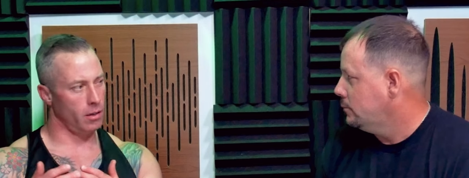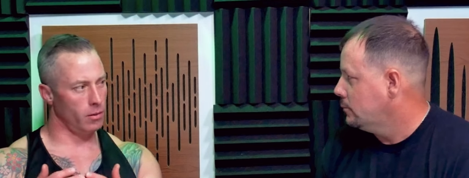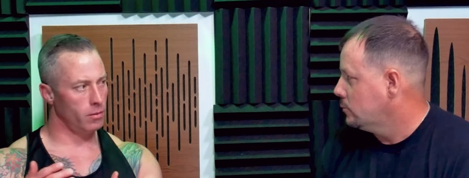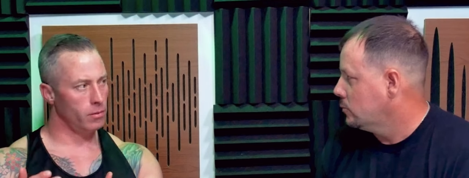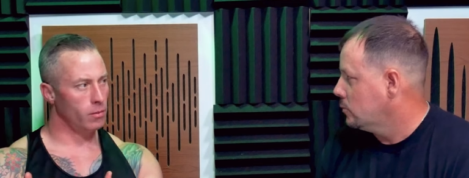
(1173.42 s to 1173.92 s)

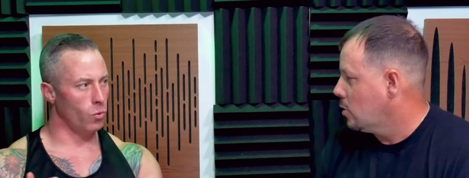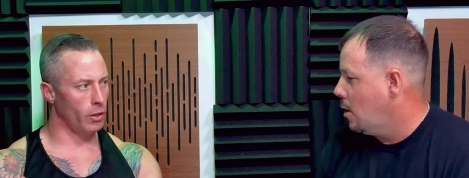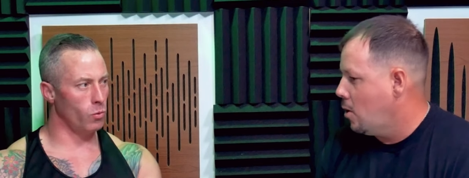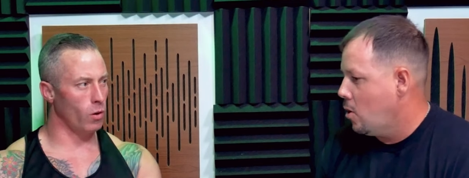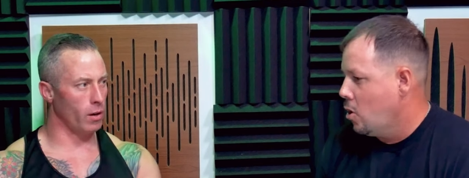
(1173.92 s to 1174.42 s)
Speaker 1: know, where
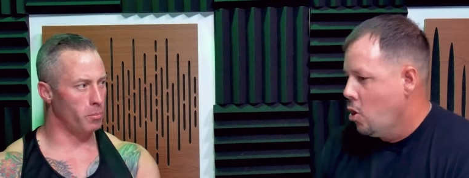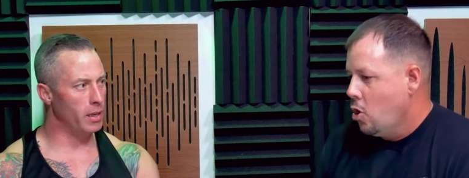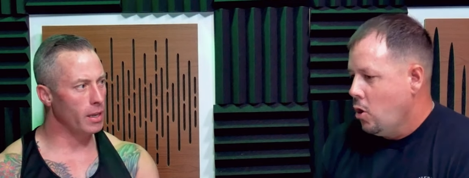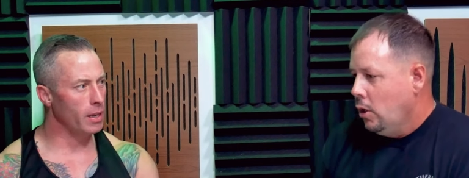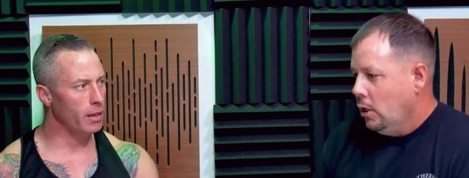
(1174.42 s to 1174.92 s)
you want to
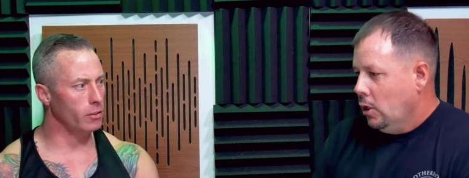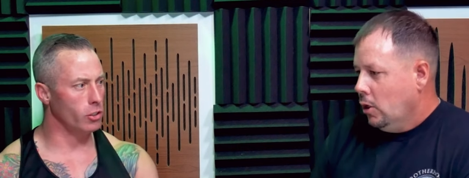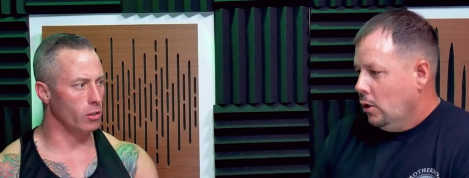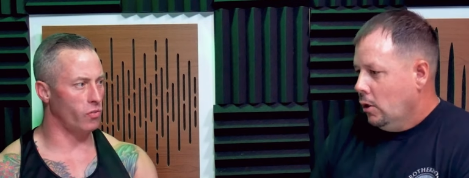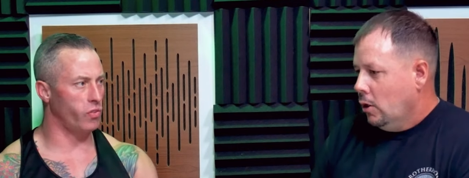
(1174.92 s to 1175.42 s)
be?
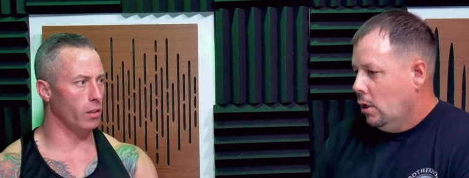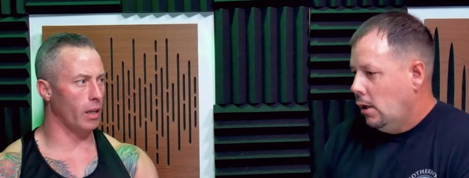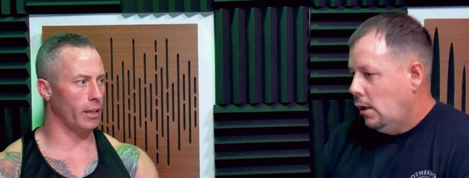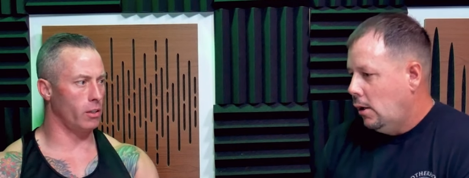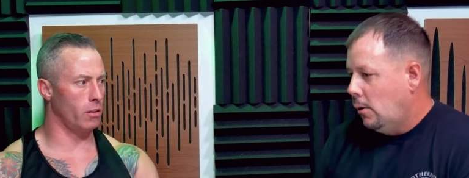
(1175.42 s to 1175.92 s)
Do you feel
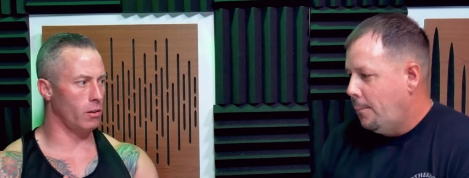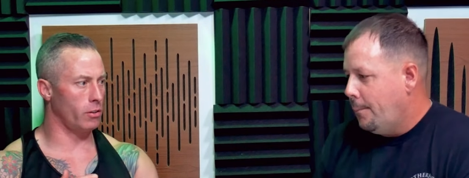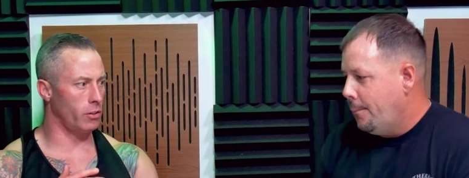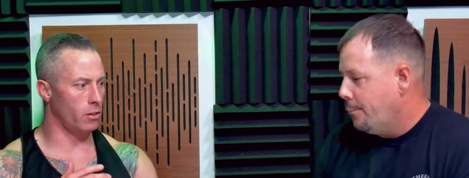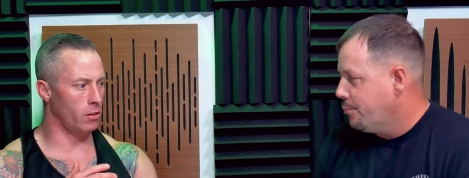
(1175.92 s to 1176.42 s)
like you're
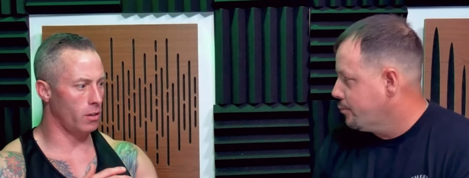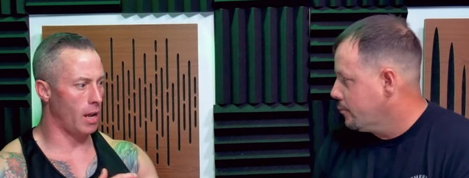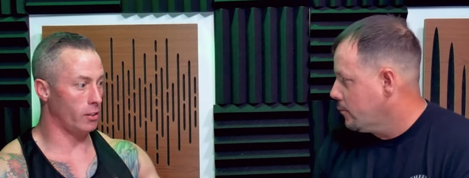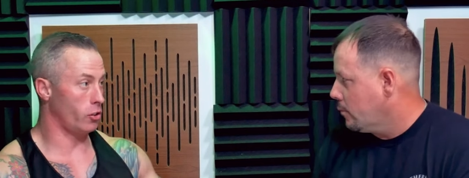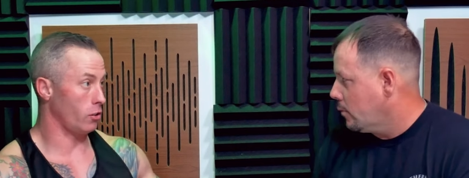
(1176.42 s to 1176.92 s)

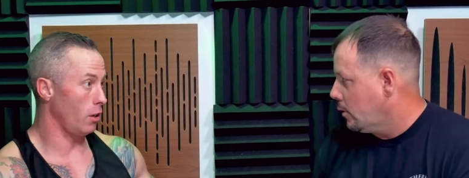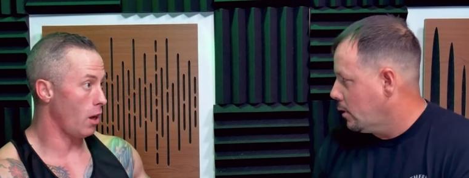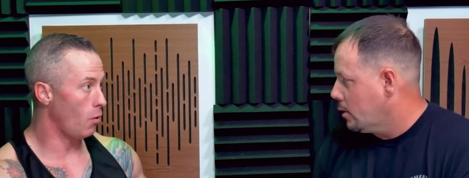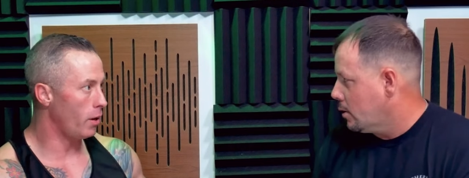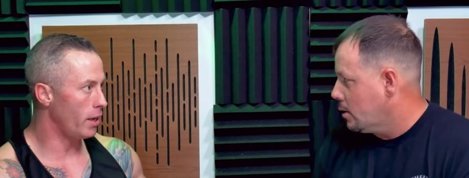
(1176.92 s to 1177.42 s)
at your
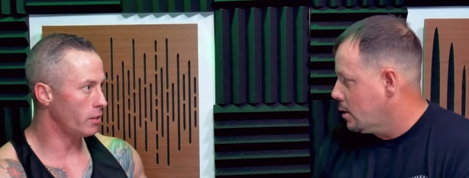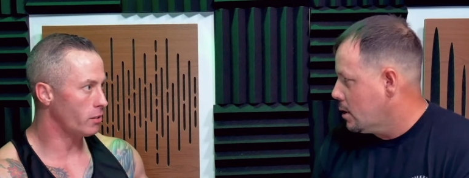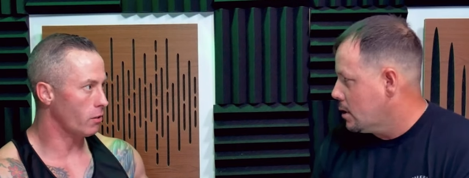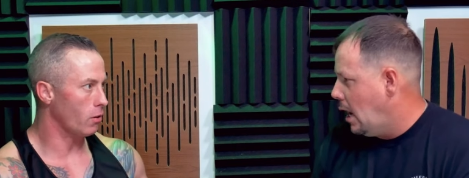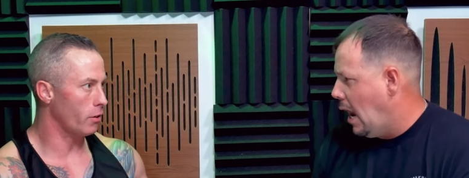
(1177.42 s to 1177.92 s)

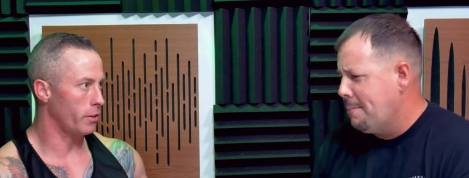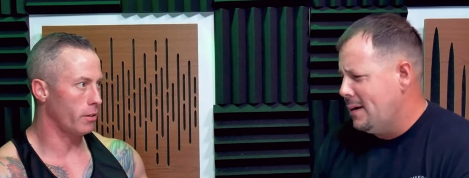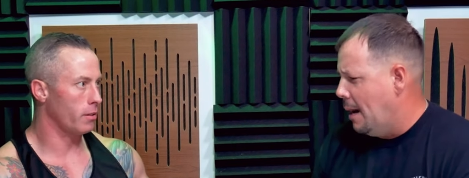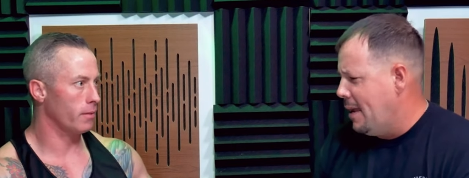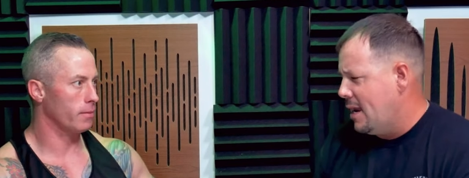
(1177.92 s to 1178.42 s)
lowest?
Speaker 2: Or I'm
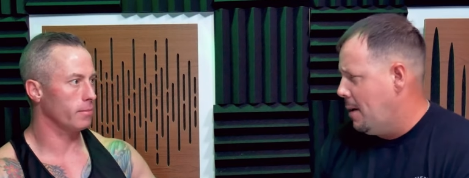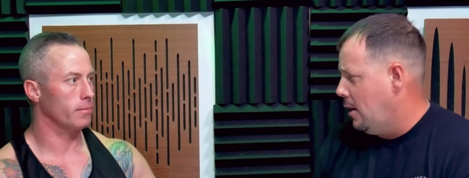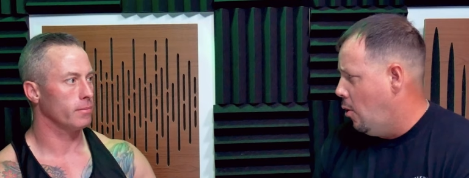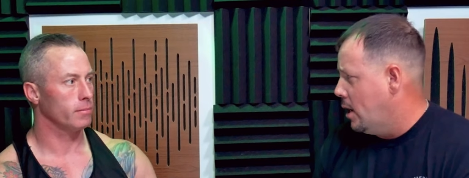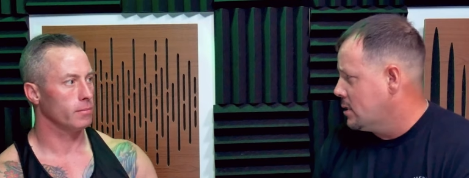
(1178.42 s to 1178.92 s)
not at
Speaker 1: my
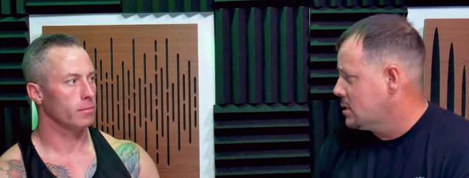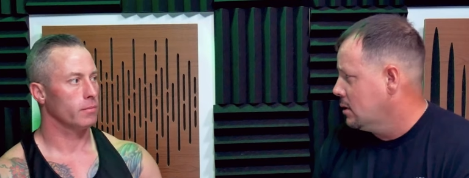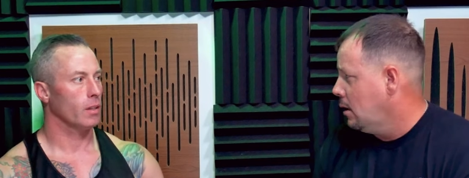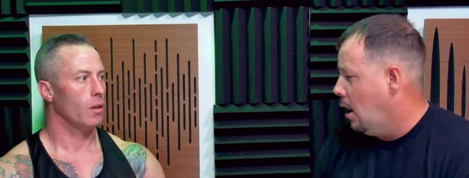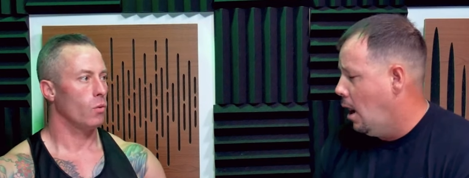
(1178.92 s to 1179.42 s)
lowest.
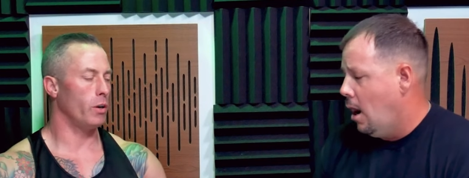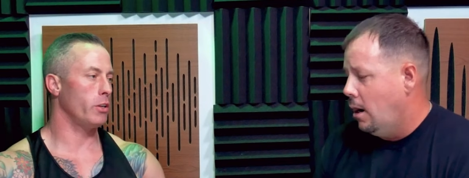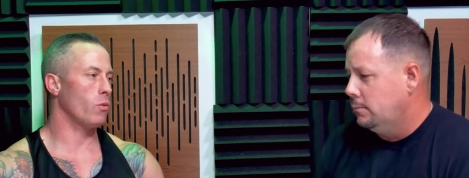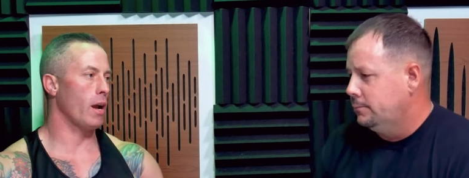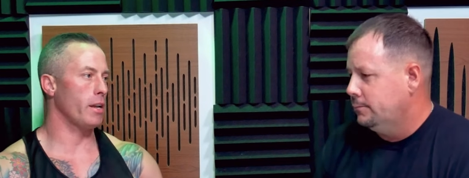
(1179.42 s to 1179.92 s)
When
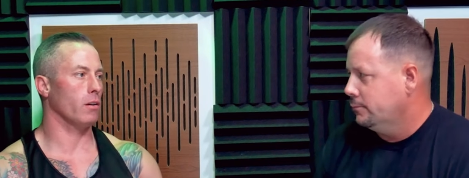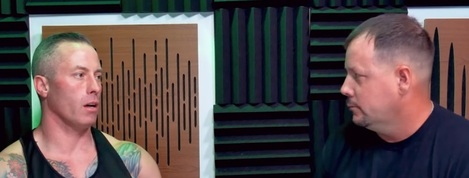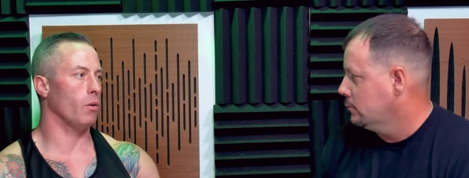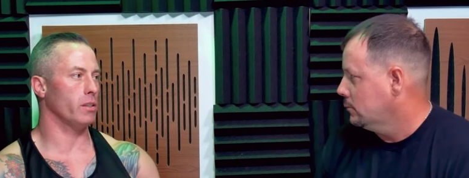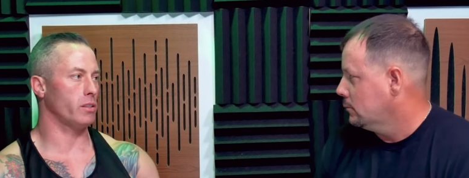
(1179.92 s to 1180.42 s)
you were at your
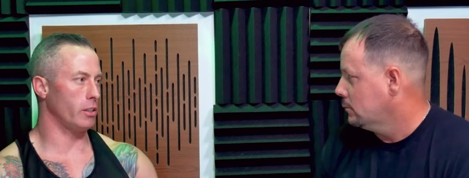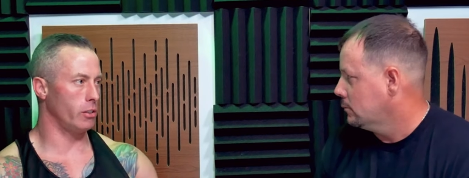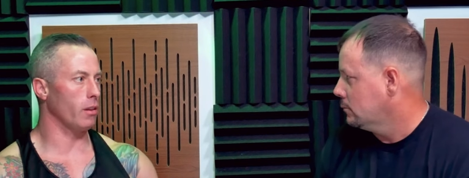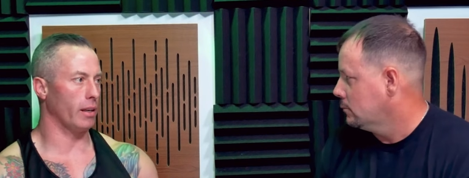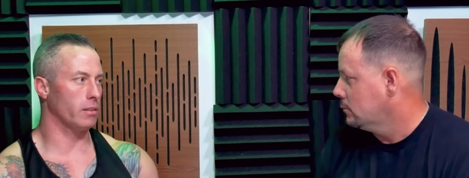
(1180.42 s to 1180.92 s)
lowest, had
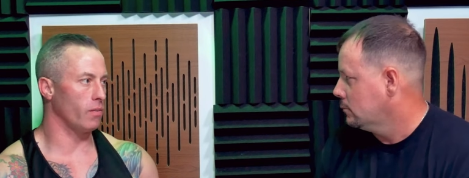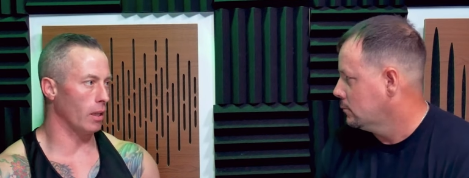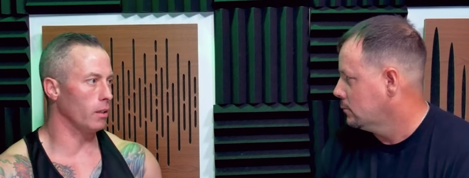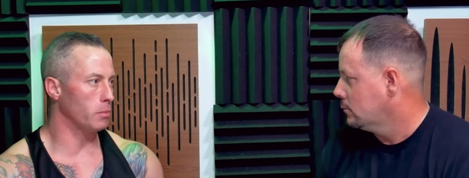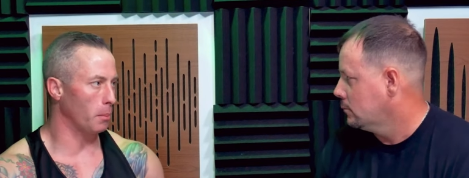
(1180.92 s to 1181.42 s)
you like
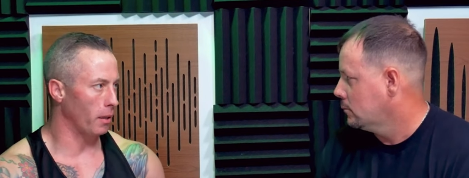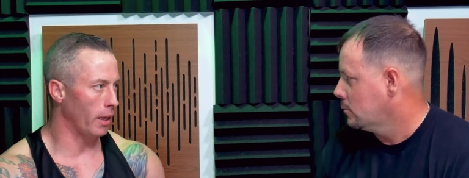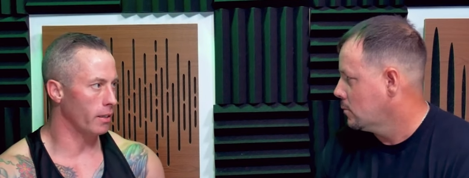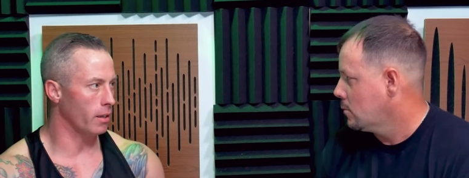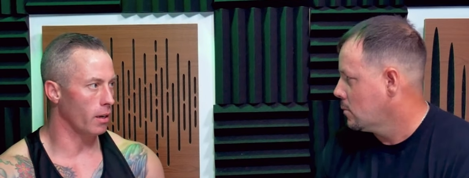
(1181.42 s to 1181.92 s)
developed a
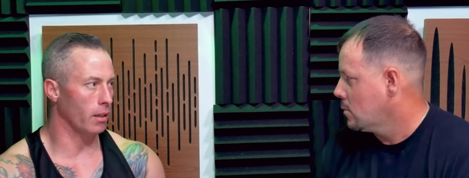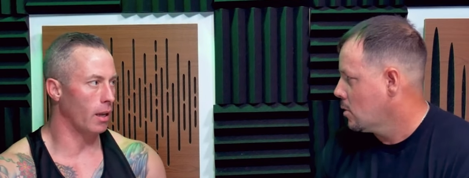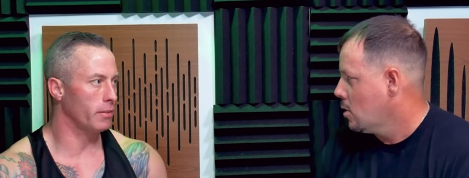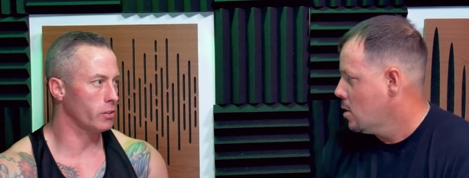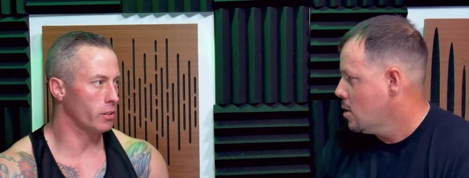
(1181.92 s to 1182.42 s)
plan to
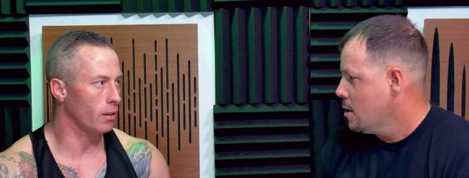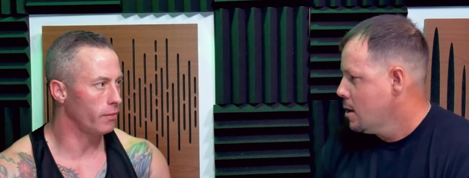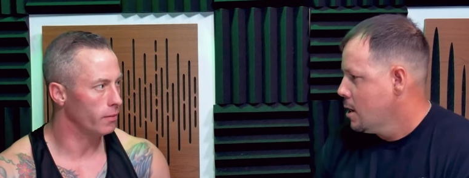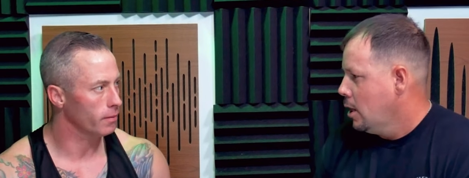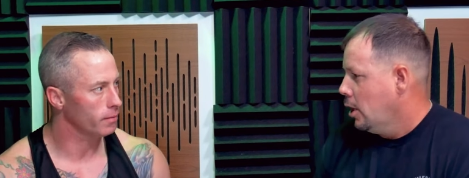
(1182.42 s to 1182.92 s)
unalive
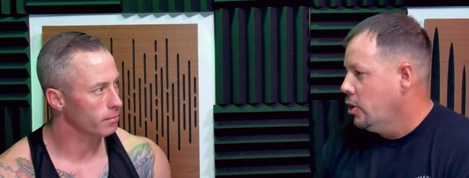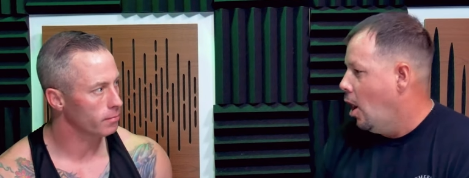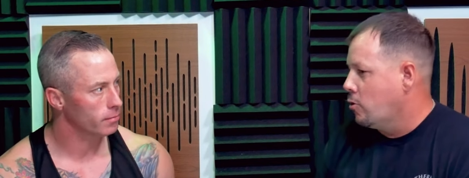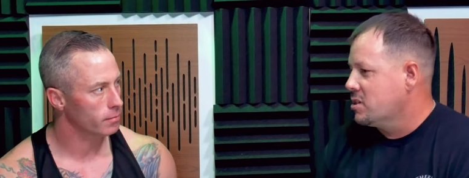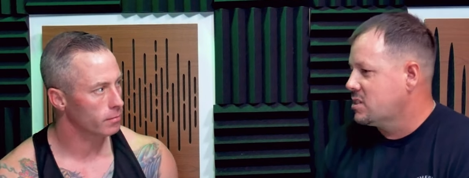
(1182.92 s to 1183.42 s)
yourself?
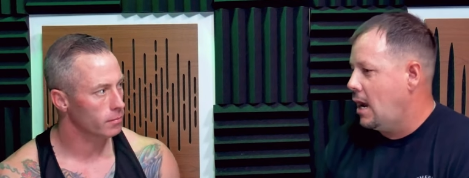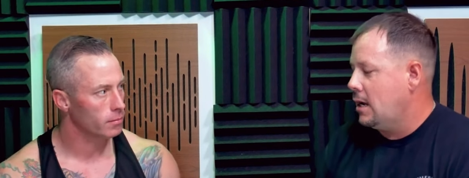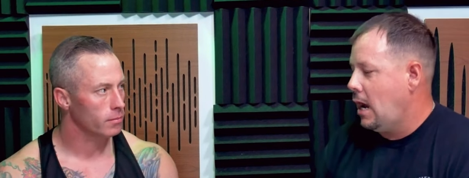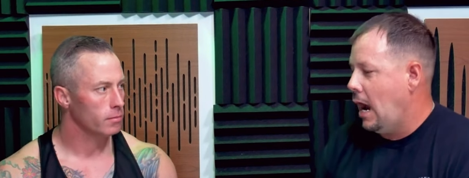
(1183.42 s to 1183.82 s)
Speaker 2: No, because I